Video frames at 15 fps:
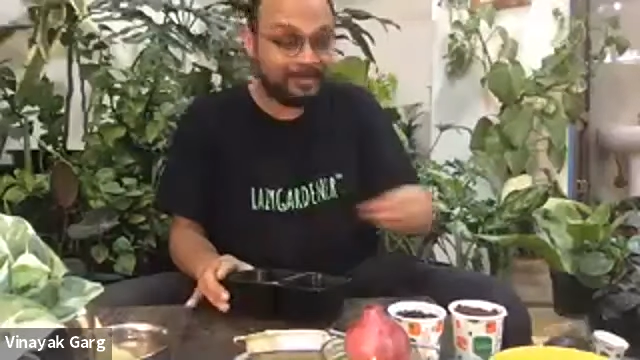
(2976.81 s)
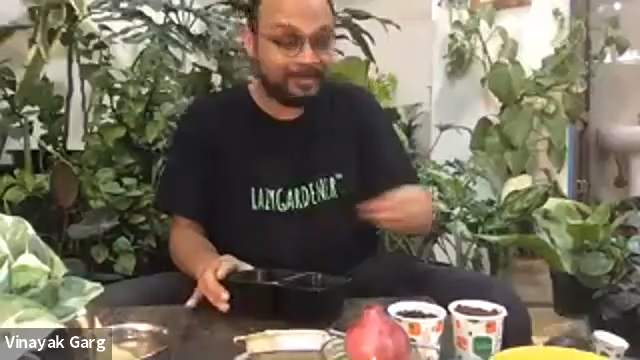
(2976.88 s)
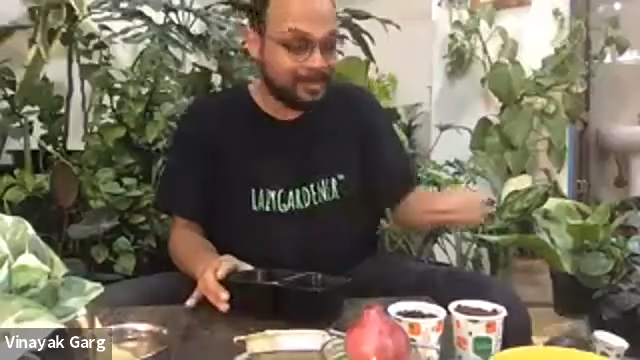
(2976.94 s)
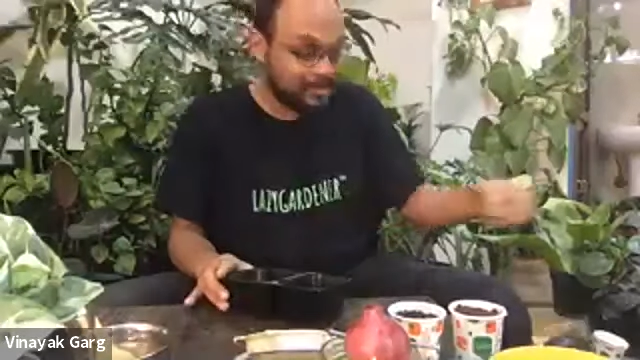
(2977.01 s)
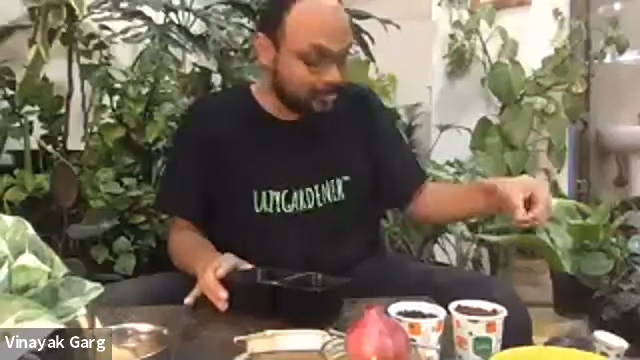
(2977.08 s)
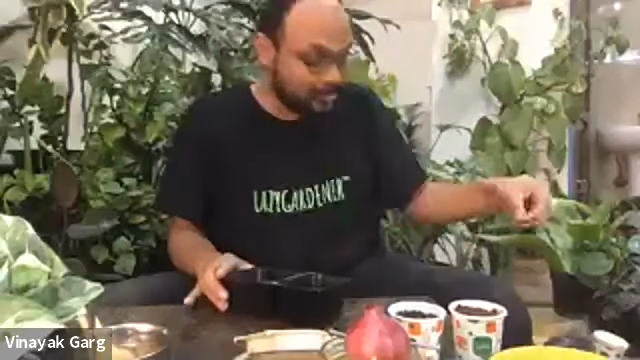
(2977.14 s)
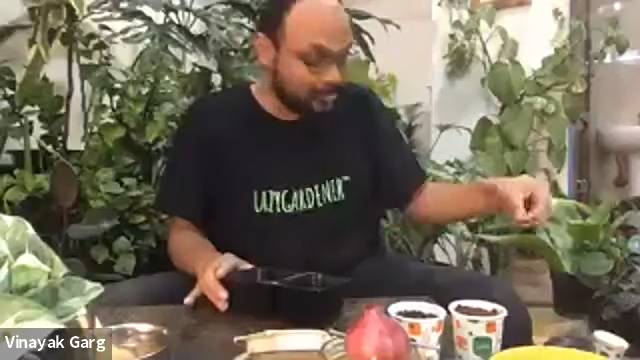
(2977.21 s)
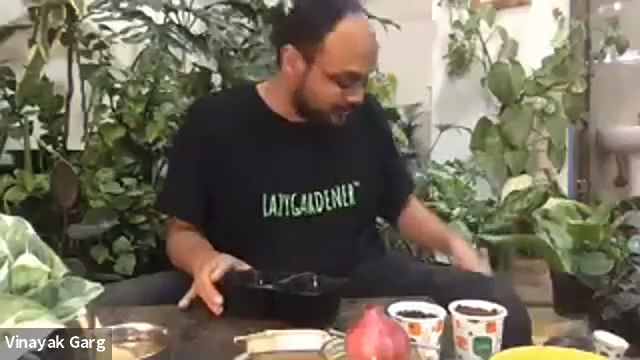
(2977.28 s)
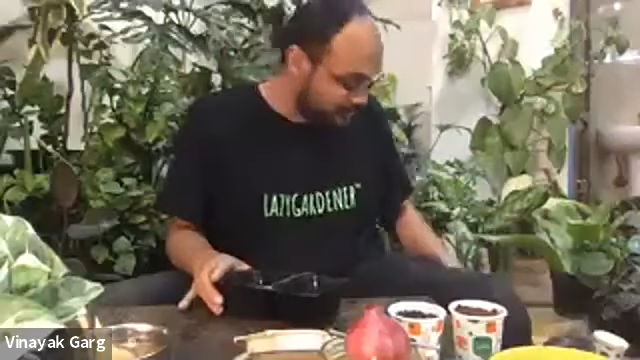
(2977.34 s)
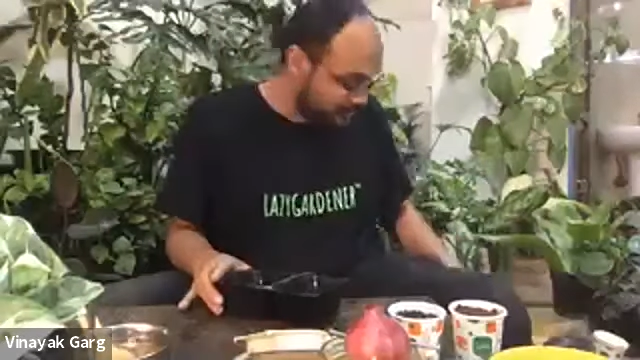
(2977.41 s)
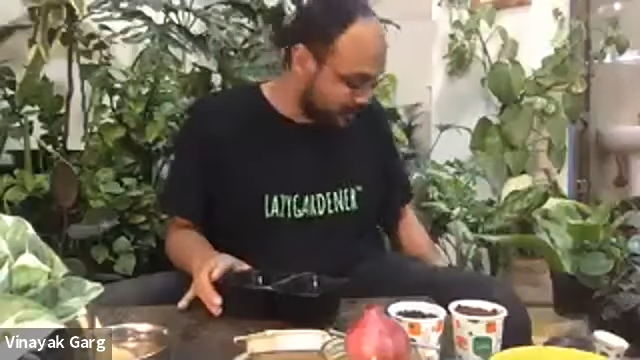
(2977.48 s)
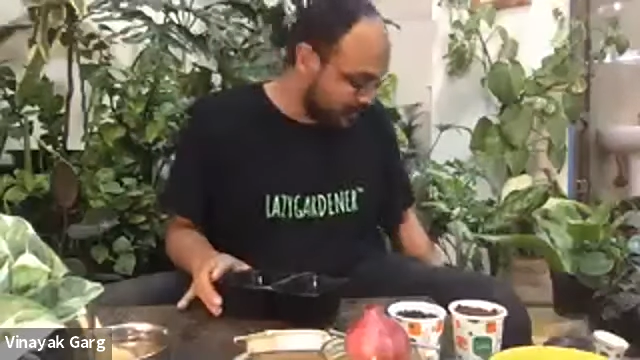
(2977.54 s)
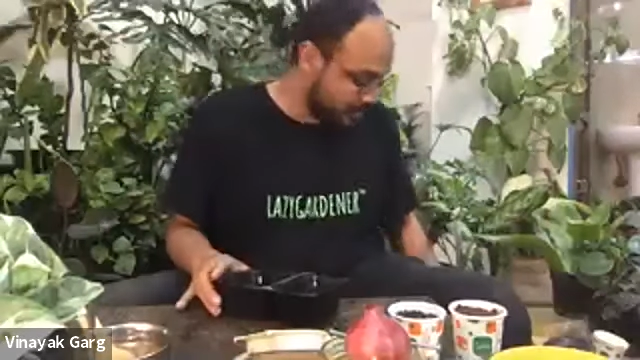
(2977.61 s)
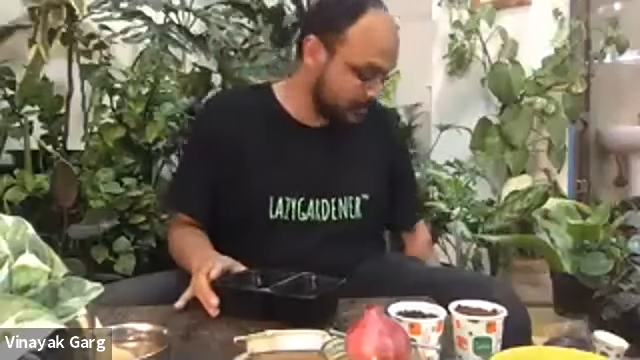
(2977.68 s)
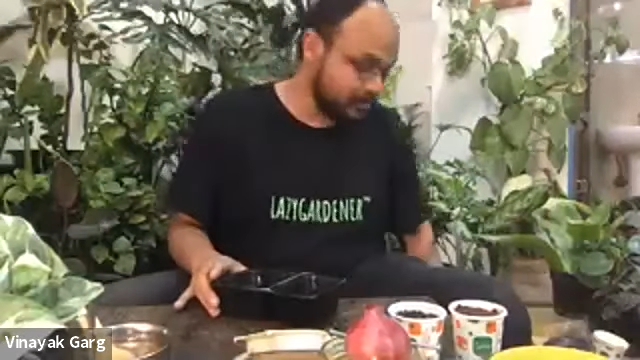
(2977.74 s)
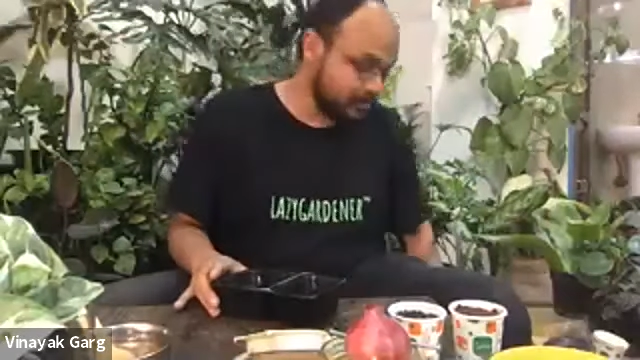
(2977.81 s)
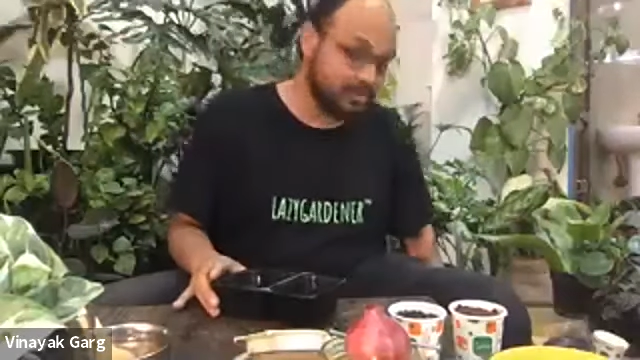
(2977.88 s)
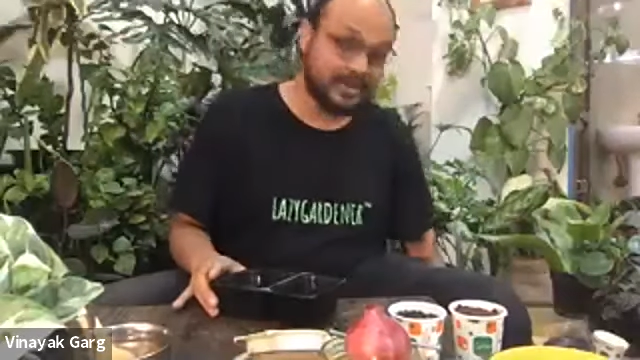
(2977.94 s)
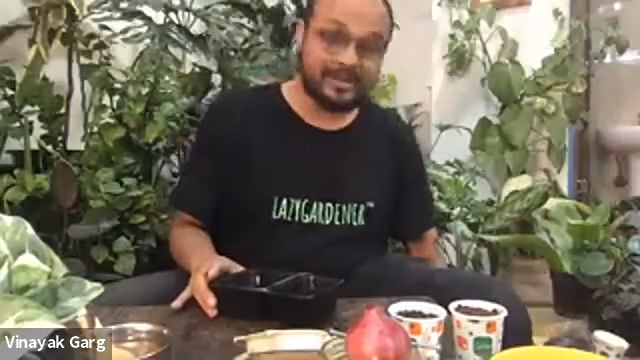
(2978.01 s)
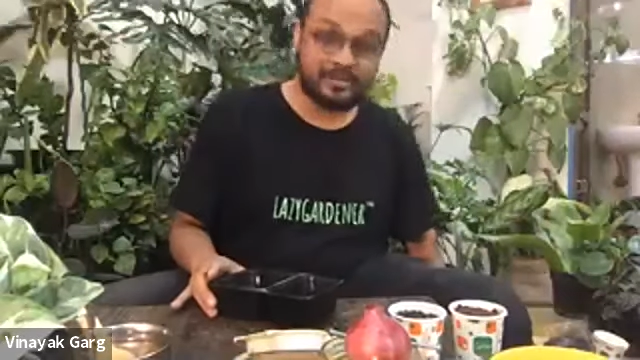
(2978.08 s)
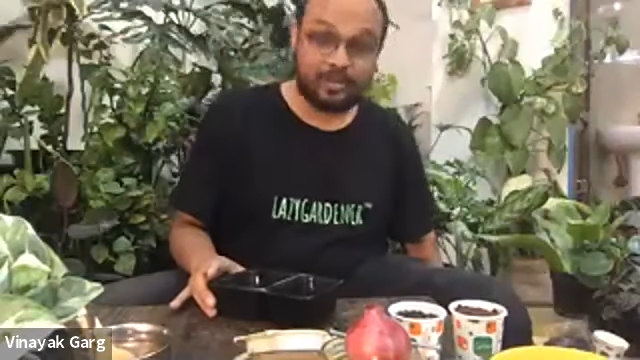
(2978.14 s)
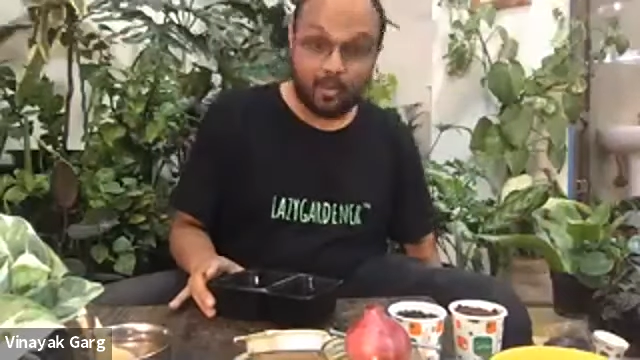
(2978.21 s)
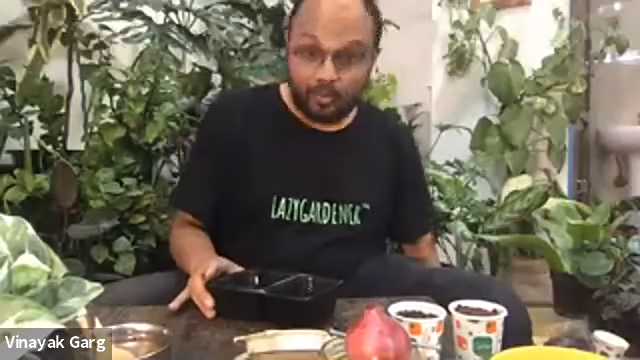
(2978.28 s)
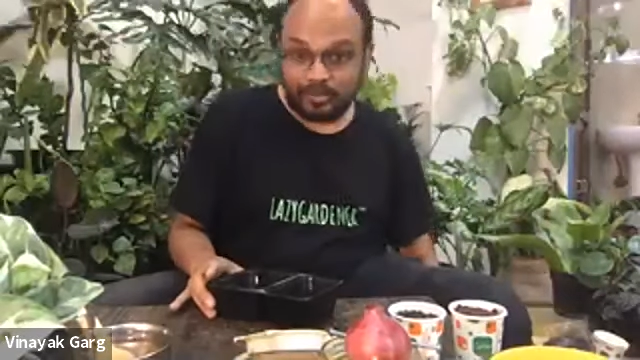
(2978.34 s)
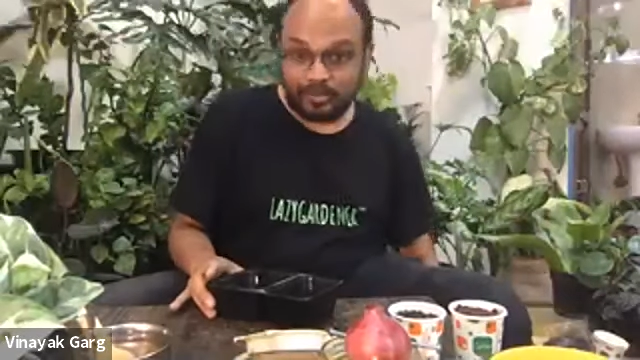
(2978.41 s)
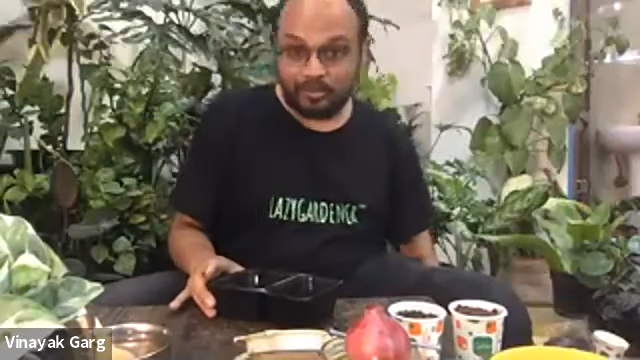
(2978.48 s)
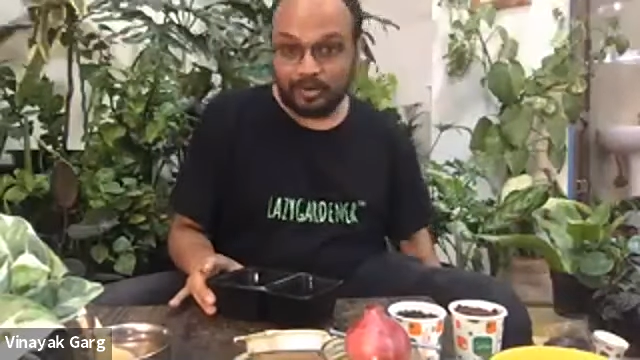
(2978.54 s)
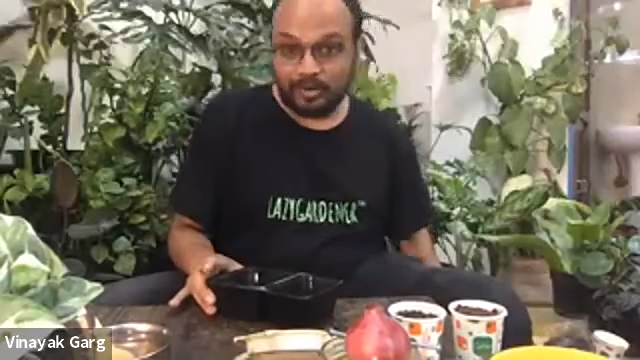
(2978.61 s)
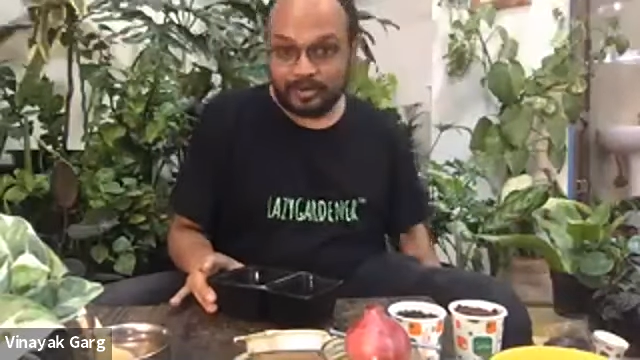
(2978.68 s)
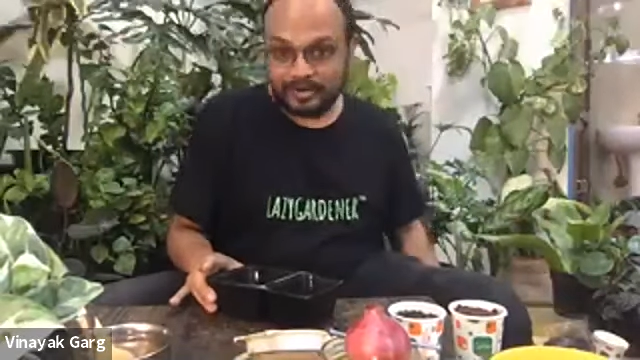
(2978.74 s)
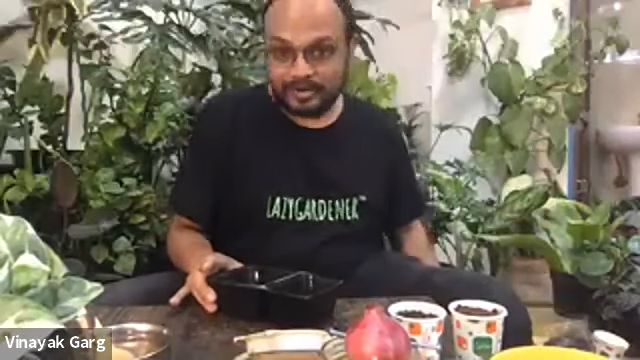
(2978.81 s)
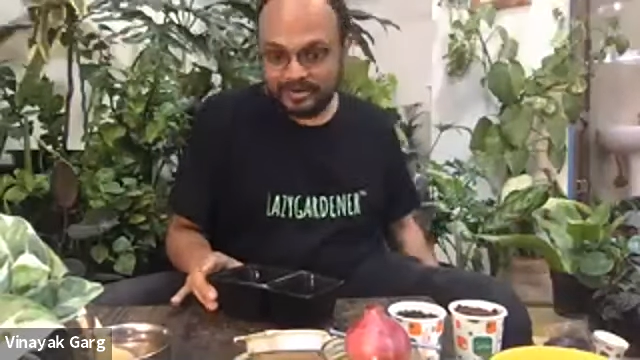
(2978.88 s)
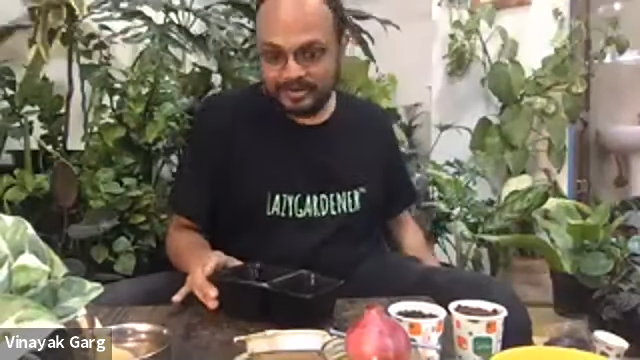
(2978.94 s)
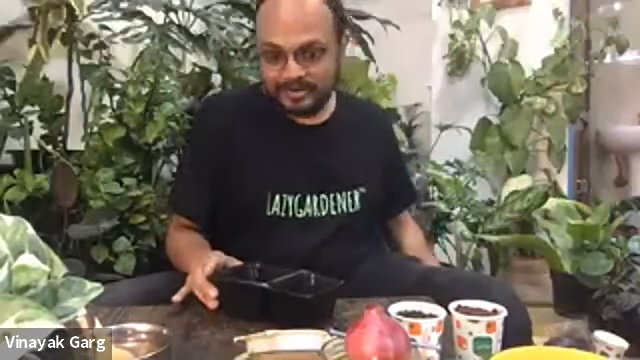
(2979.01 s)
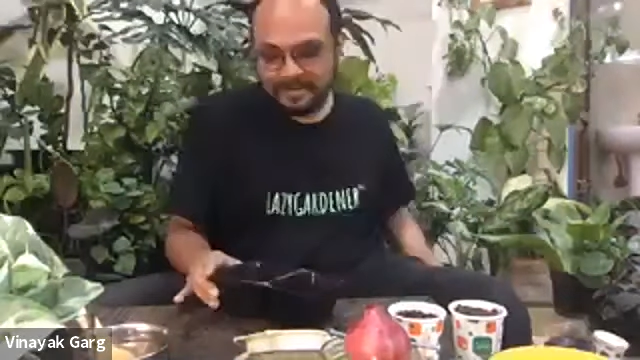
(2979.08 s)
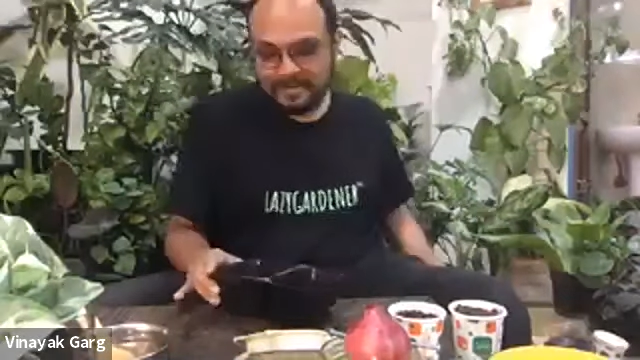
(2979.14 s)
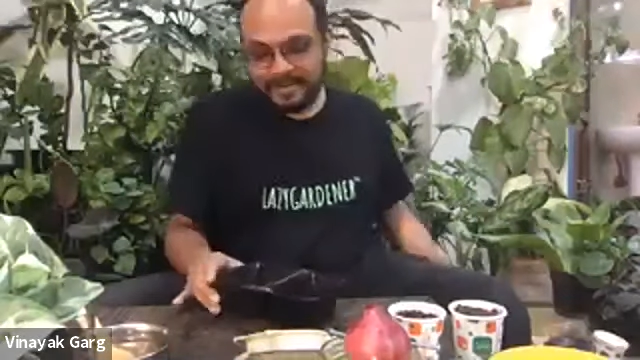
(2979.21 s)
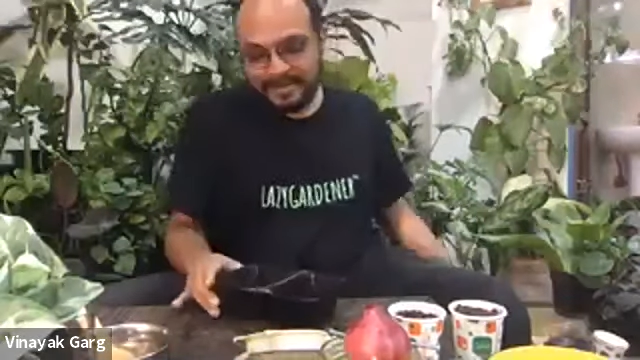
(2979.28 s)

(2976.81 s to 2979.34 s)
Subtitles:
It will not allow it to get overwatered.